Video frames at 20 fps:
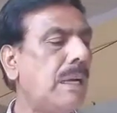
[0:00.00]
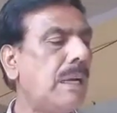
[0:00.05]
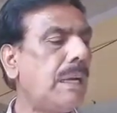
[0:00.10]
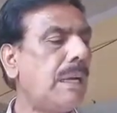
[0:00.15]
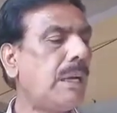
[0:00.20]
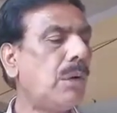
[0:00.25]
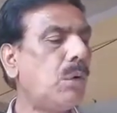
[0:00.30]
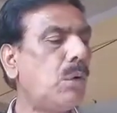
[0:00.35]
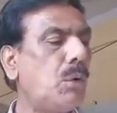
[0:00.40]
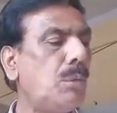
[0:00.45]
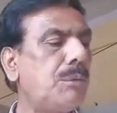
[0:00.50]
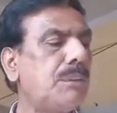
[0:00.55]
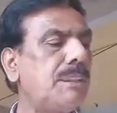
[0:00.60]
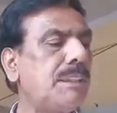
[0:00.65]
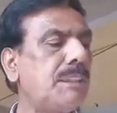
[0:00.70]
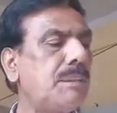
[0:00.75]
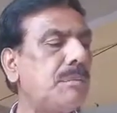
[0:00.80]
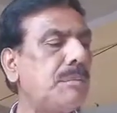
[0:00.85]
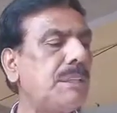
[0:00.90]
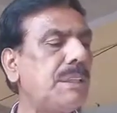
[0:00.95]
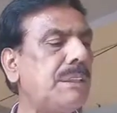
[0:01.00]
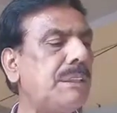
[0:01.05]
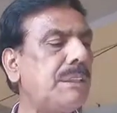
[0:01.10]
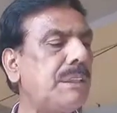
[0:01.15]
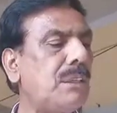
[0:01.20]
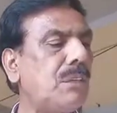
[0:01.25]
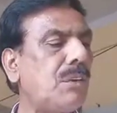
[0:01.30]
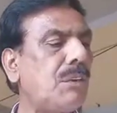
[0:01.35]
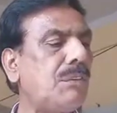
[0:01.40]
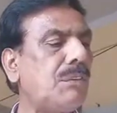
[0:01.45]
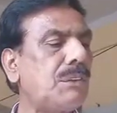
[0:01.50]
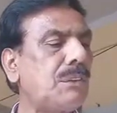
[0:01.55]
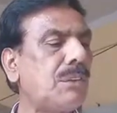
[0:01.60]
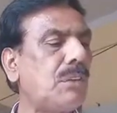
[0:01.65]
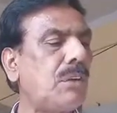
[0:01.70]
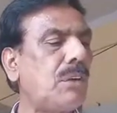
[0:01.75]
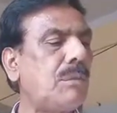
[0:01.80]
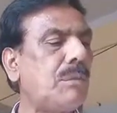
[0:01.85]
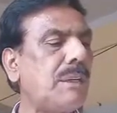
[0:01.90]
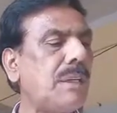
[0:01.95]
A homogeneous mixture of a
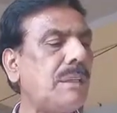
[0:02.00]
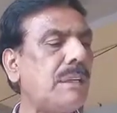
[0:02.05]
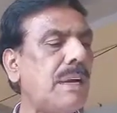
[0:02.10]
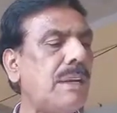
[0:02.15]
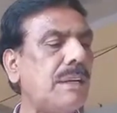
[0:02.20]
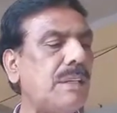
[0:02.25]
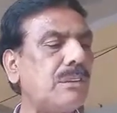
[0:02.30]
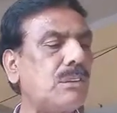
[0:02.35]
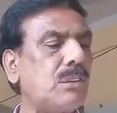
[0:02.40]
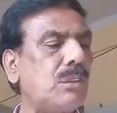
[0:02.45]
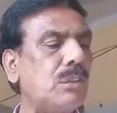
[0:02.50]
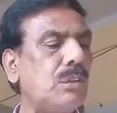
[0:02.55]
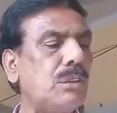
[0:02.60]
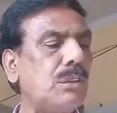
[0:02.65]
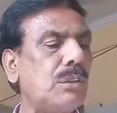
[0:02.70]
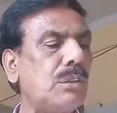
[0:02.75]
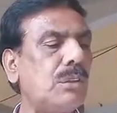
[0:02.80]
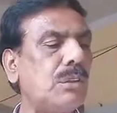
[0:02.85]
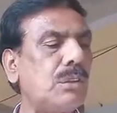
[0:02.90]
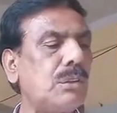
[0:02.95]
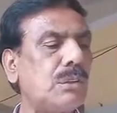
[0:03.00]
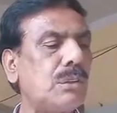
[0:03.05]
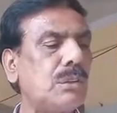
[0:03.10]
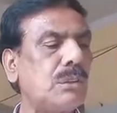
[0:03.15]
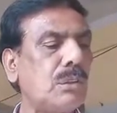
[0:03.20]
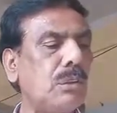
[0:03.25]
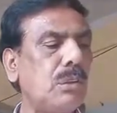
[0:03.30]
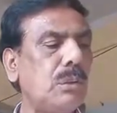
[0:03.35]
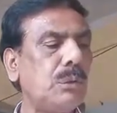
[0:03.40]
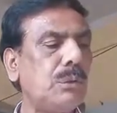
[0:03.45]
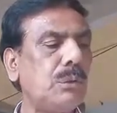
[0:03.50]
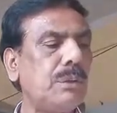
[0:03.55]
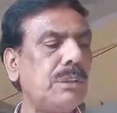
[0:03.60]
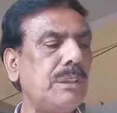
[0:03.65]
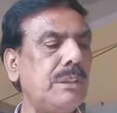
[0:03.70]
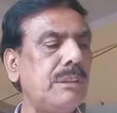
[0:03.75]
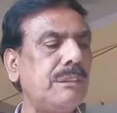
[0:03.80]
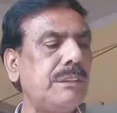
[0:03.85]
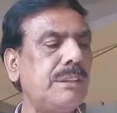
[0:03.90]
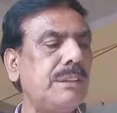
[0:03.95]
solvent and a solute
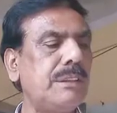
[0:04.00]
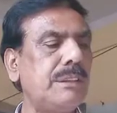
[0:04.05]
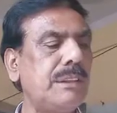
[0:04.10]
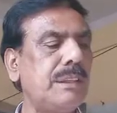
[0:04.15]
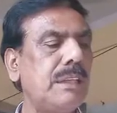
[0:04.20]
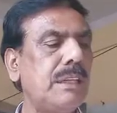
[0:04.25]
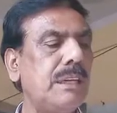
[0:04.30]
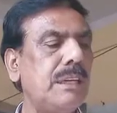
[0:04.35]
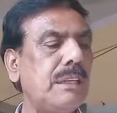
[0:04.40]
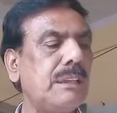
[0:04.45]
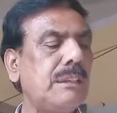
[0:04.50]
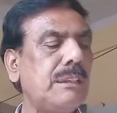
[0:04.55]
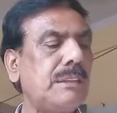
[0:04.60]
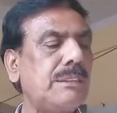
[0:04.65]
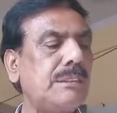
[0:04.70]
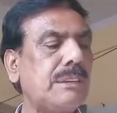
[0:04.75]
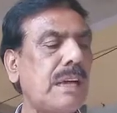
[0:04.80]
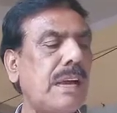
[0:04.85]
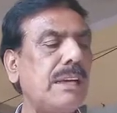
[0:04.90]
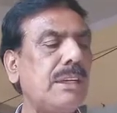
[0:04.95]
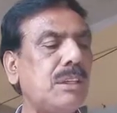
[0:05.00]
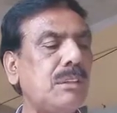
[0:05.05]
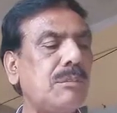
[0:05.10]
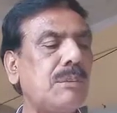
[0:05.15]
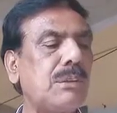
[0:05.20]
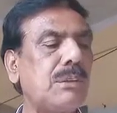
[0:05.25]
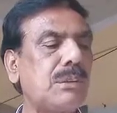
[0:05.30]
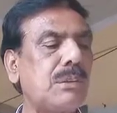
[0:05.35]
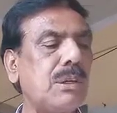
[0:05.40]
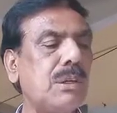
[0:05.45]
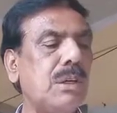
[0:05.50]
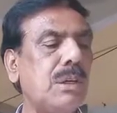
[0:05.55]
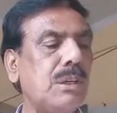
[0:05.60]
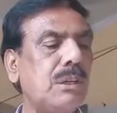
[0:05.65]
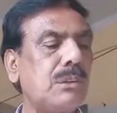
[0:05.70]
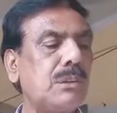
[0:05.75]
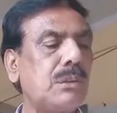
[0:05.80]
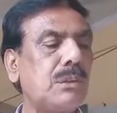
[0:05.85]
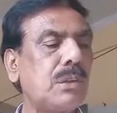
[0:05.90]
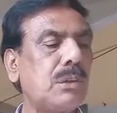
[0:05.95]
in which the size of the
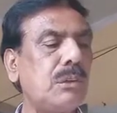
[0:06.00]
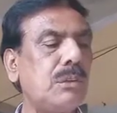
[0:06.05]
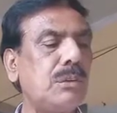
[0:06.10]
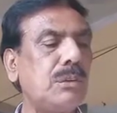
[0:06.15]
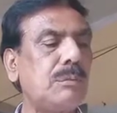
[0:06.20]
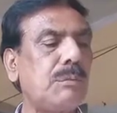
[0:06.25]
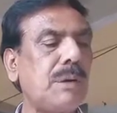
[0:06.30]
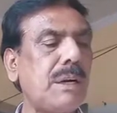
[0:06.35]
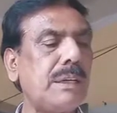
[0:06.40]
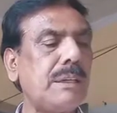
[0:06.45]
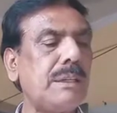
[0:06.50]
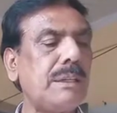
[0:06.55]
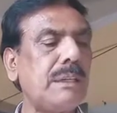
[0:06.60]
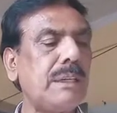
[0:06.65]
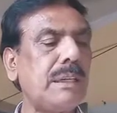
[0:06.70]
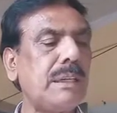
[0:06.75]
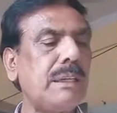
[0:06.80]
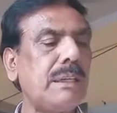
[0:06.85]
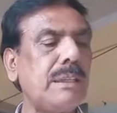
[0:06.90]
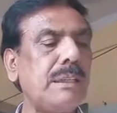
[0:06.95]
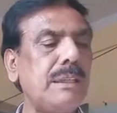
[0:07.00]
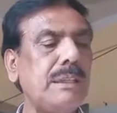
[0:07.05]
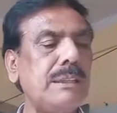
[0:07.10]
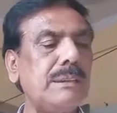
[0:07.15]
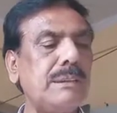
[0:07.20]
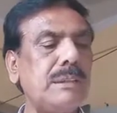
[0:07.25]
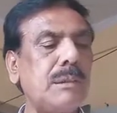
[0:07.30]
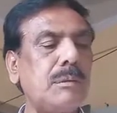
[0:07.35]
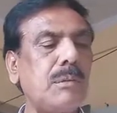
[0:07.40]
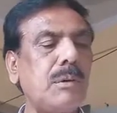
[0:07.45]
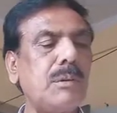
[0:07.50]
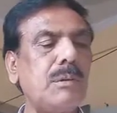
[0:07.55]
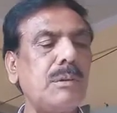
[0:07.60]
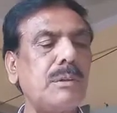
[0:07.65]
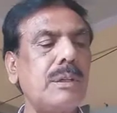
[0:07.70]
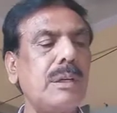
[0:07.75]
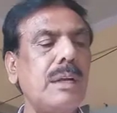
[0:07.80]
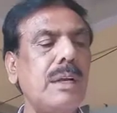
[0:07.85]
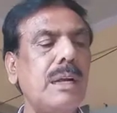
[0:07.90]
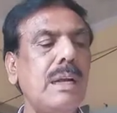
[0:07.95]
solute particle is about
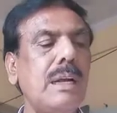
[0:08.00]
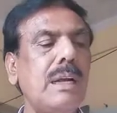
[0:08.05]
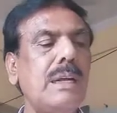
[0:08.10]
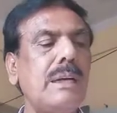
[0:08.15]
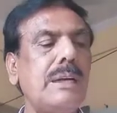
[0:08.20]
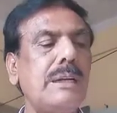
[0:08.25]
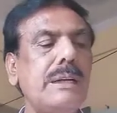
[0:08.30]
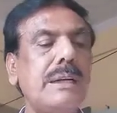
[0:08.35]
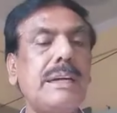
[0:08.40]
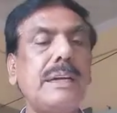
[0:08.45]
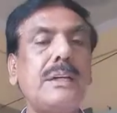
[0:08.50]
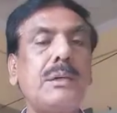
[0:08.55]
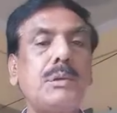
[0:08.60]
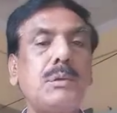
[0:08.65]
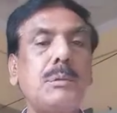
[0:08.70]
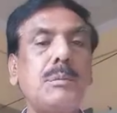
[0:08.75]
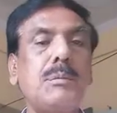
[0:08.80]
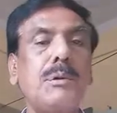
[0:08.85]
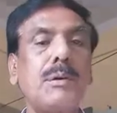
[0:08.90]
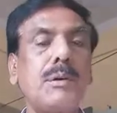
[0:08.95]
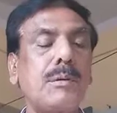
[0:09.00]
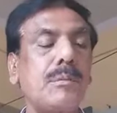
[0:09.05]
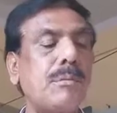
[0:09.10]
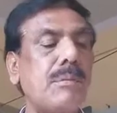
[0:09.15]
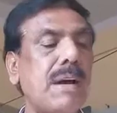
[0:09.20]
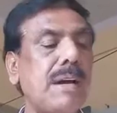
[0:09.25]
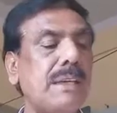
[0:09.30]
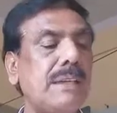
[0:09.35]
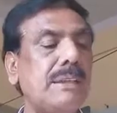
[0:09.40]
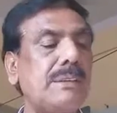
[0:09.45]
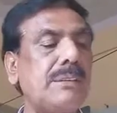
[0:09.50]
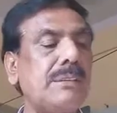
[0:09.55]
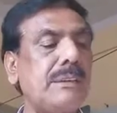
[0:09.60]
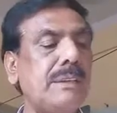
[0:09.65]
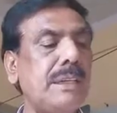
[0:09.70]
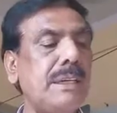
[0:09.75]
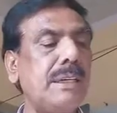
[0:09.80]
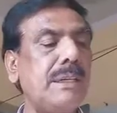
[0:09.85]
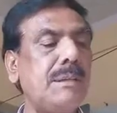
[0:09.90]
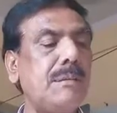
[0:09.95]
10 to the power minus
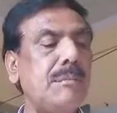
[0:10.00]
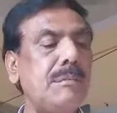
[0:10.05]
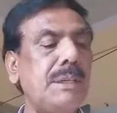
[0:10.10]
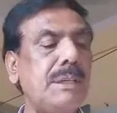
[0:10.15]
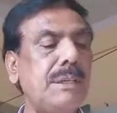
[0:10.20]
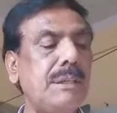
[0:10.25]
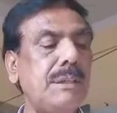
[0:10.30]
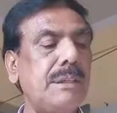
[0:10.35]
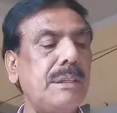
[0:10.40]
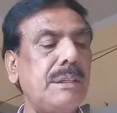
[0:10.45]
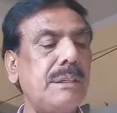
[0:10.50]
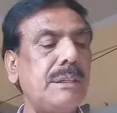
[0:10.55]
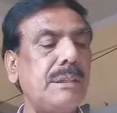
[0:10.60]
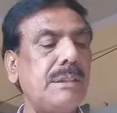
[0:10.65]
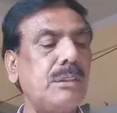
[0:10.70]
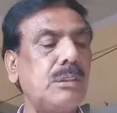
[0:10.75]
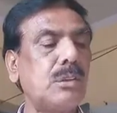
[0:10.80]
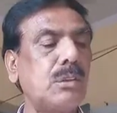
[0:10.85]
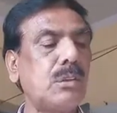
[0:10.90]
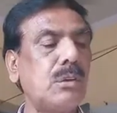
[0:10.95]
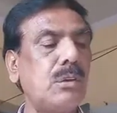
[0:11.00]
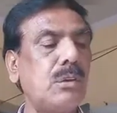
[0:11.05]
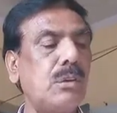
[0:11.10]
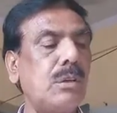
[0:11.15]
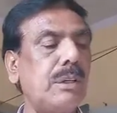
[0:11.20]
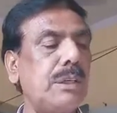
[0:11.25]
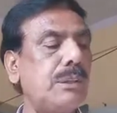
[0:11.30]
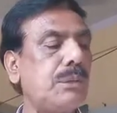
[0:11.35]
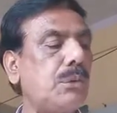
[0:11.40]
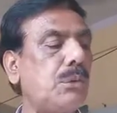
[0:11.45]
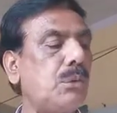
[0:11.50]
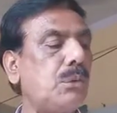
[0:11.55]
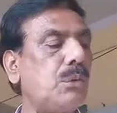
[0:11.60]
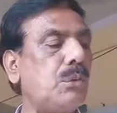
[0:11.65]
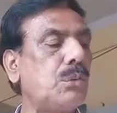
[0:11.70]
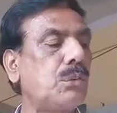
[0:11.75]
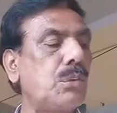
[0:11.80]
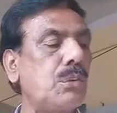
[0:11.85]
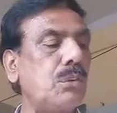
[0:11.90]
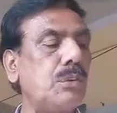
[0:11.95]
10 meter is called a true
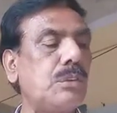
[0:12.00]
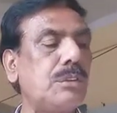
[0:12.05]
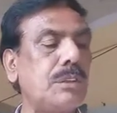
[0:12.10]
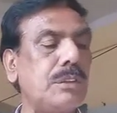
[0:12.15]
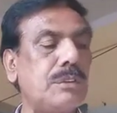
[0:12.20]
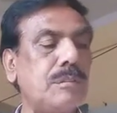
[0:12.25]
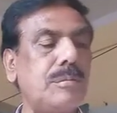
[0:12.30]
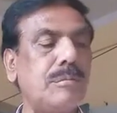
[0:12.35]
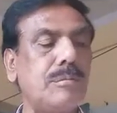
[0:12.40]
solution.